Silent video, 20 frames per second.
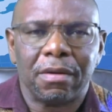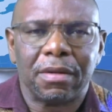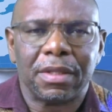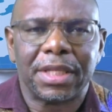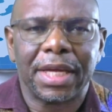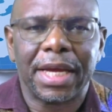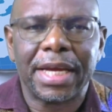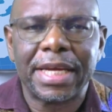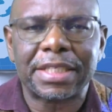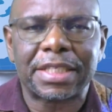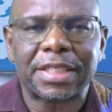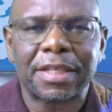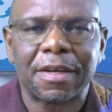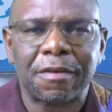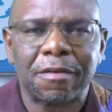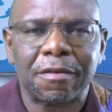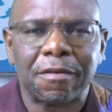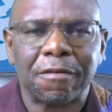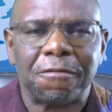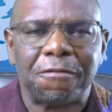There is
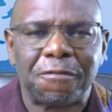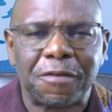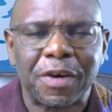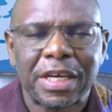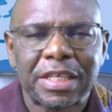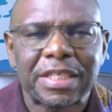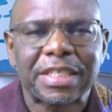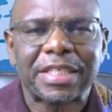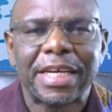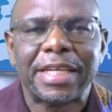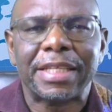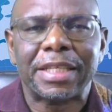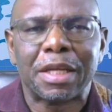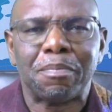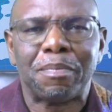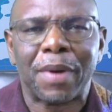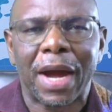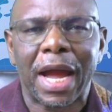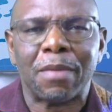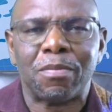a verse in
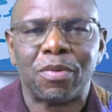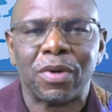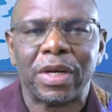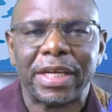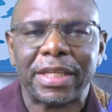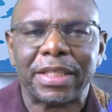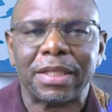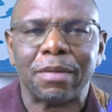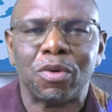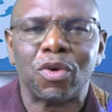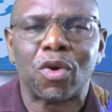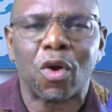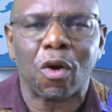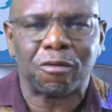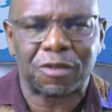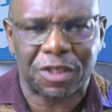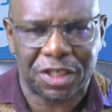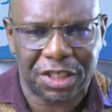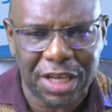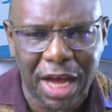the Bible in the book
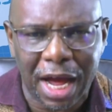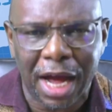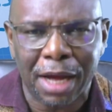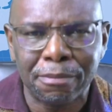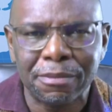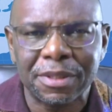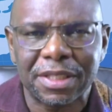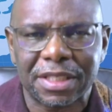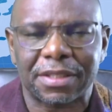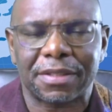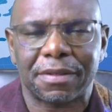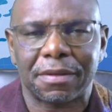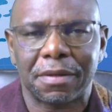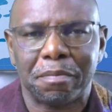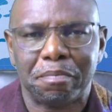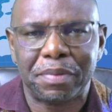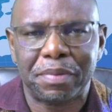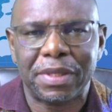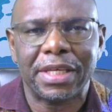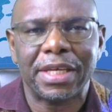of Psalms,
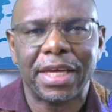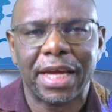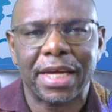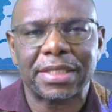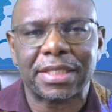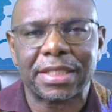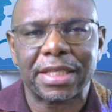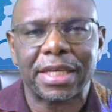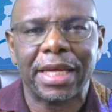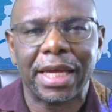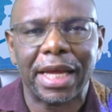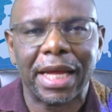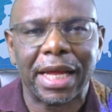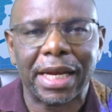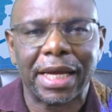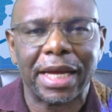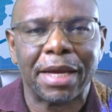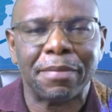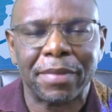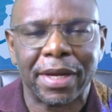
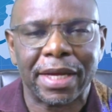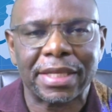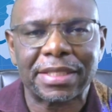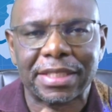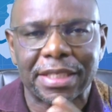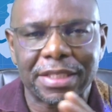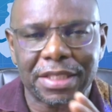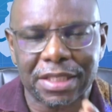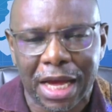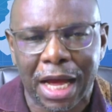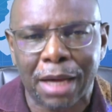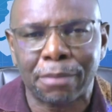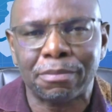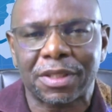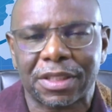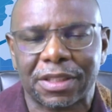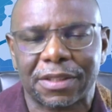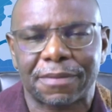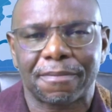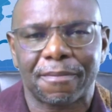P-S-A-L-M-S, the
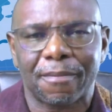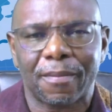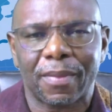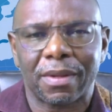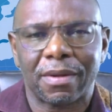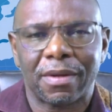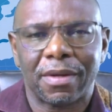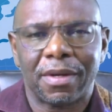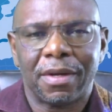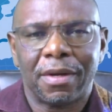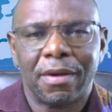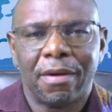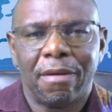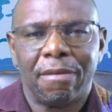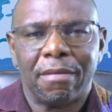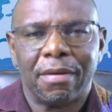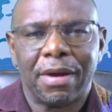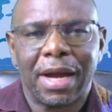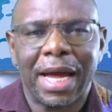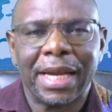Psalms,
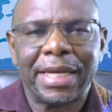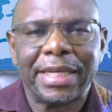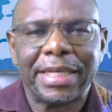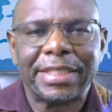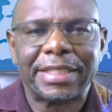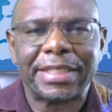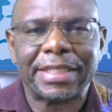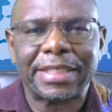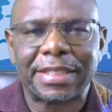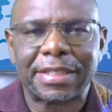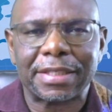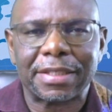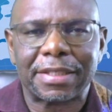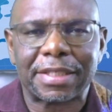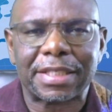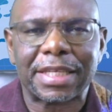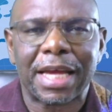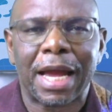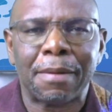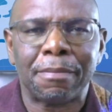and it is
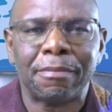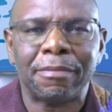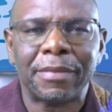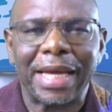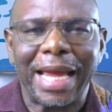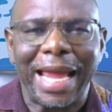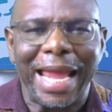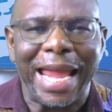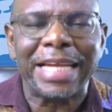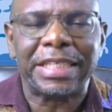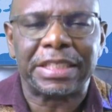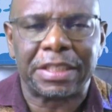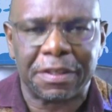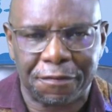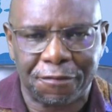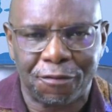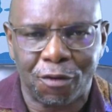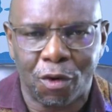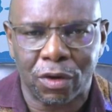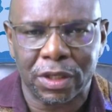Psalm
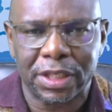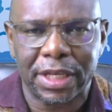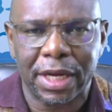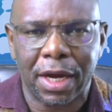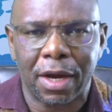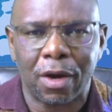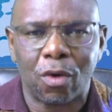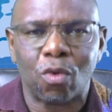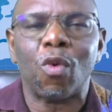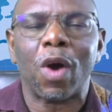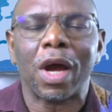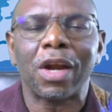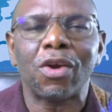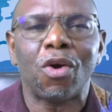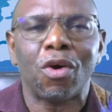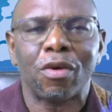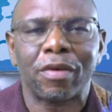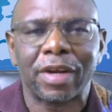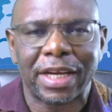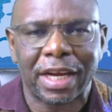84. There are
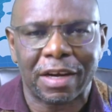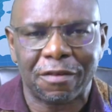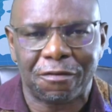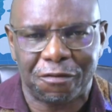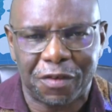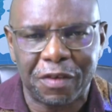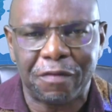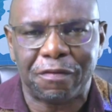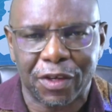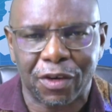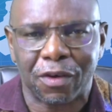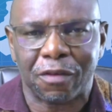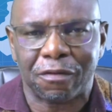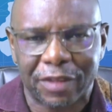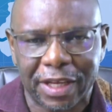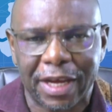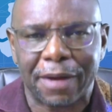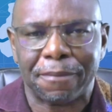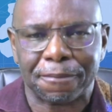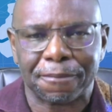150
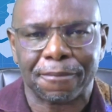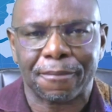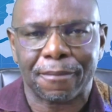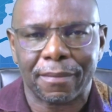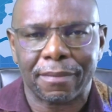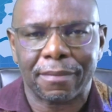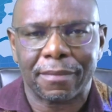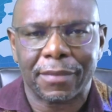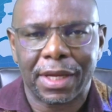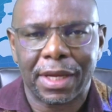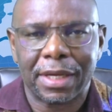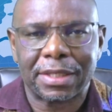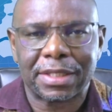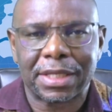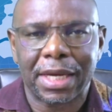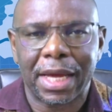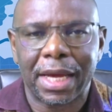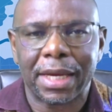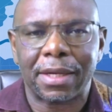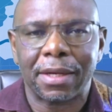of them.
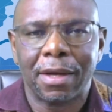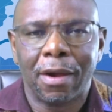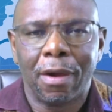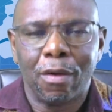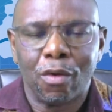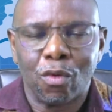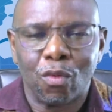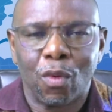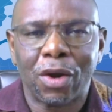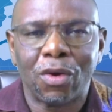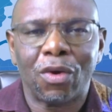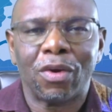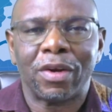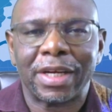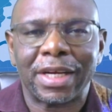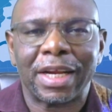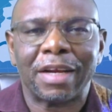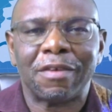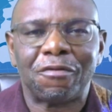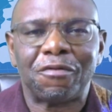It's like
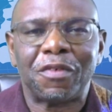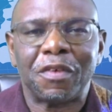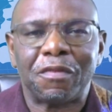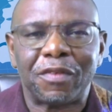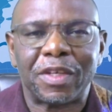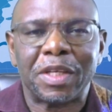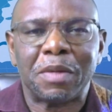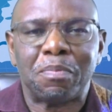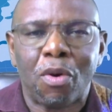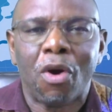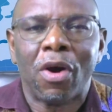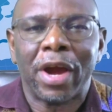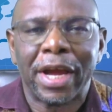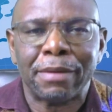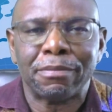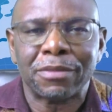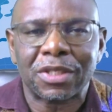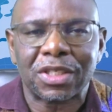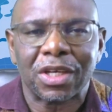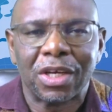150
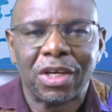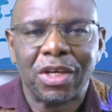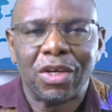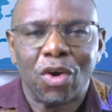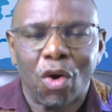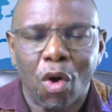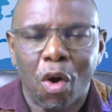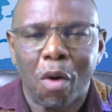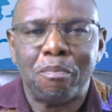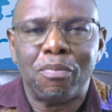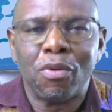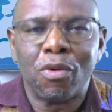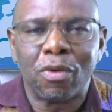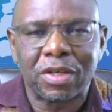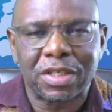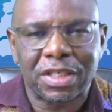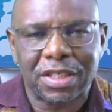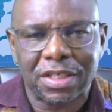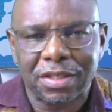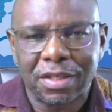poems or
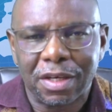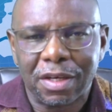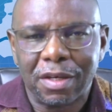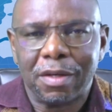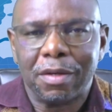books